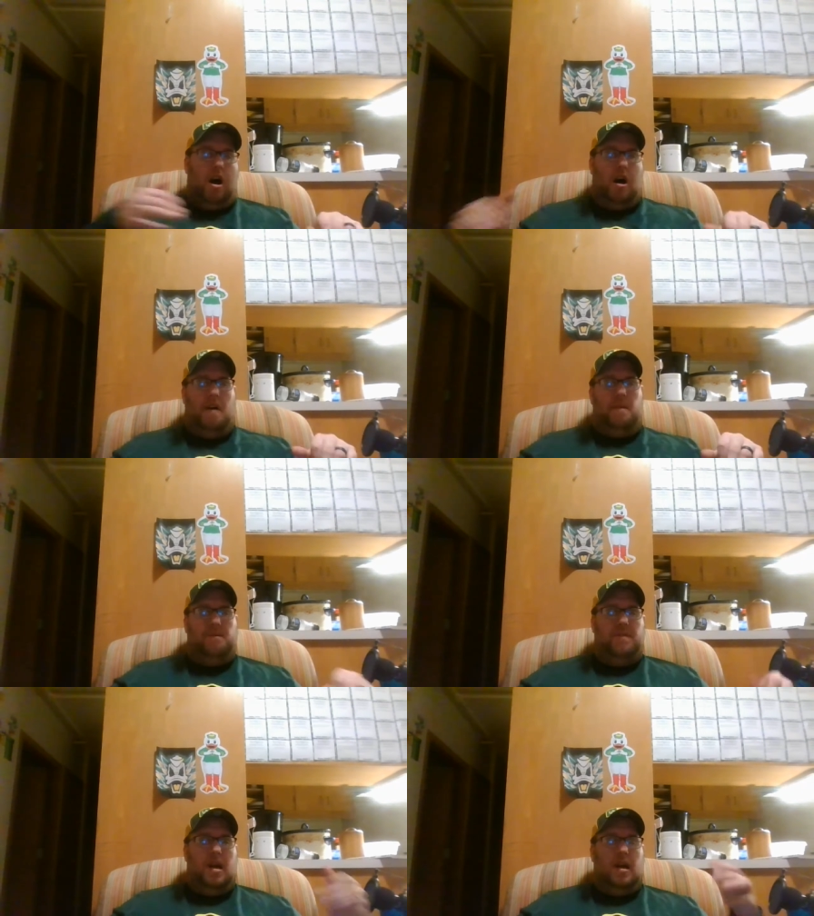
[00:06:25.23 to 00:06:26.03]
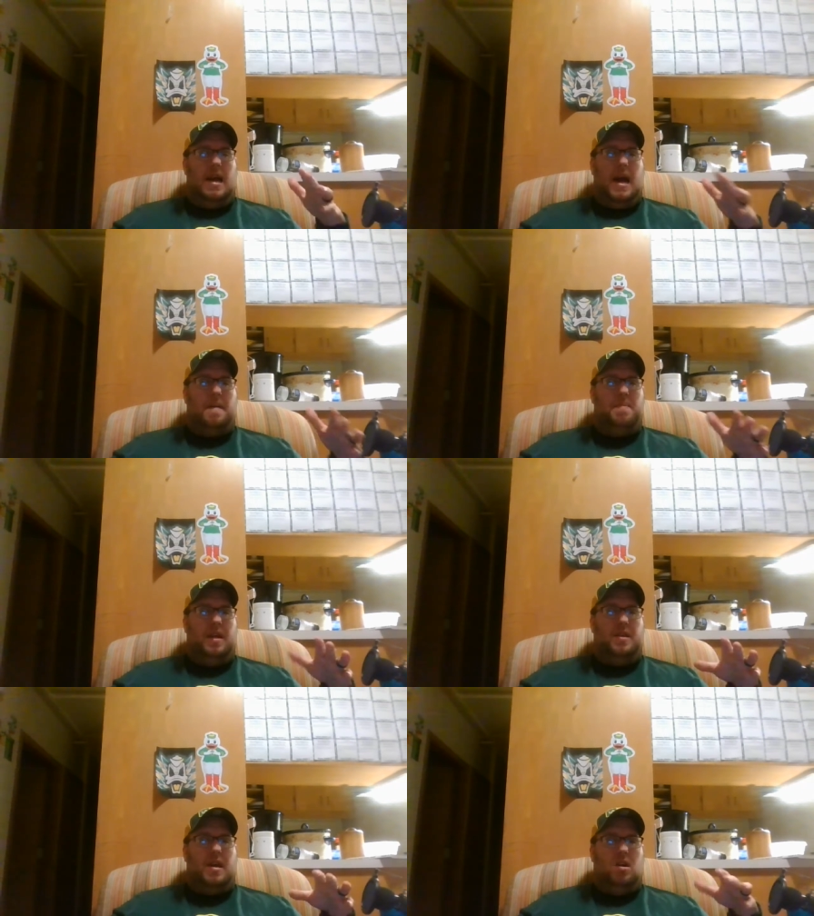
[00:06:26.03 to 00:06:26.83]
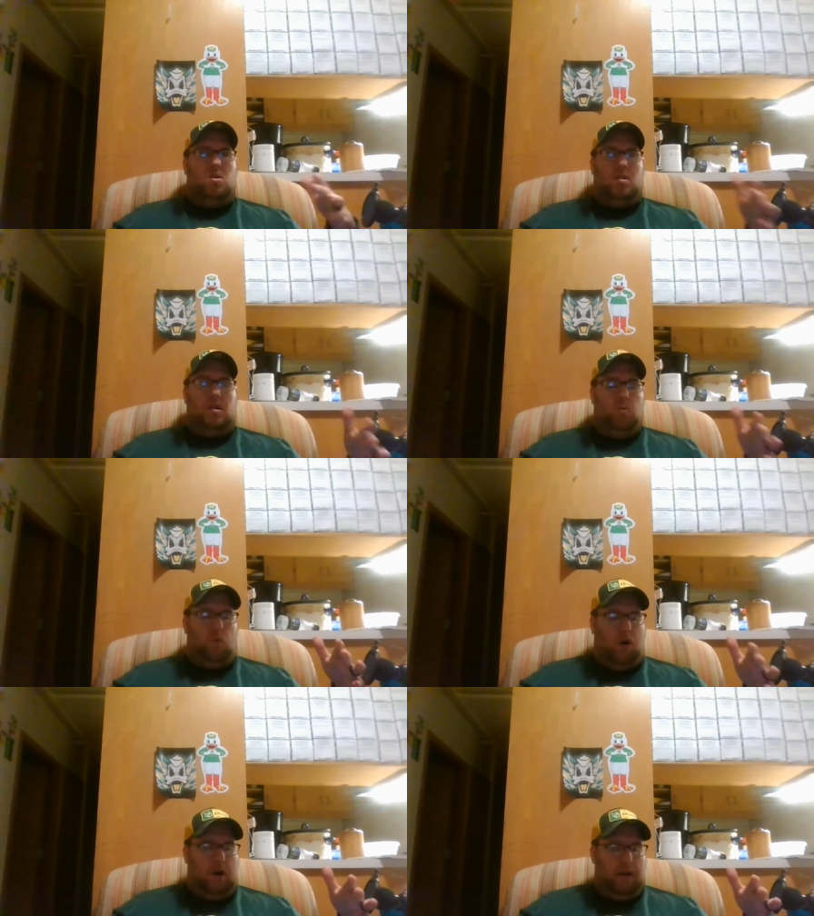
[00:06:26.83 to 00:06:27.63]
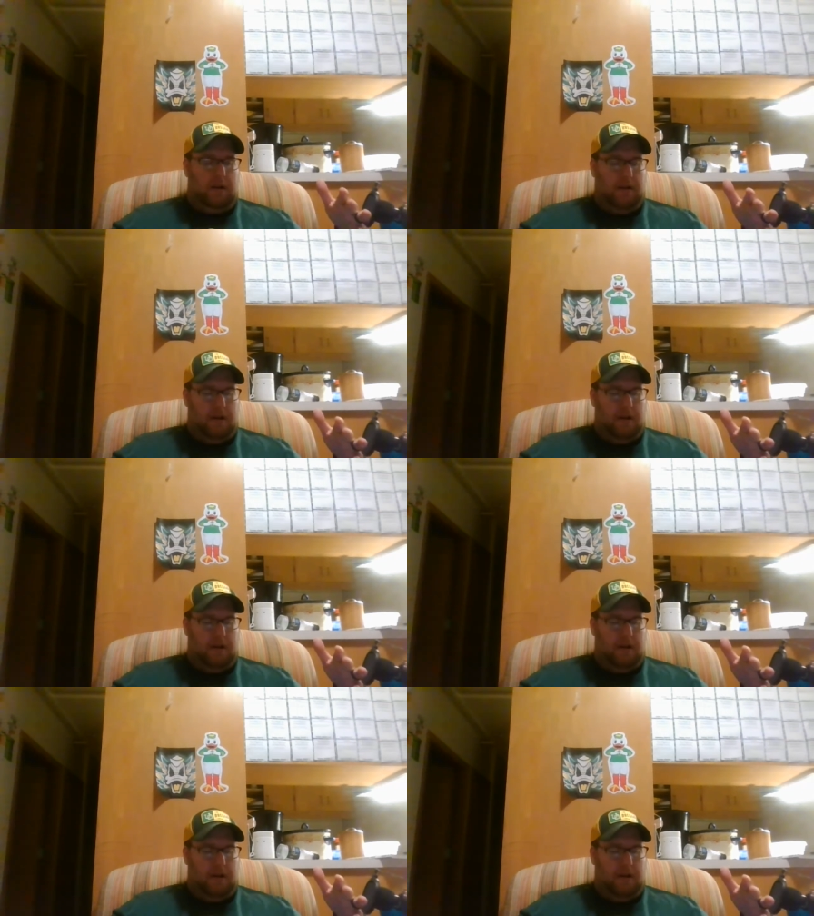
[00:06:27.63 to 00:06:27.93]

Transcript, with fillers: I'm very happy that Oregon won.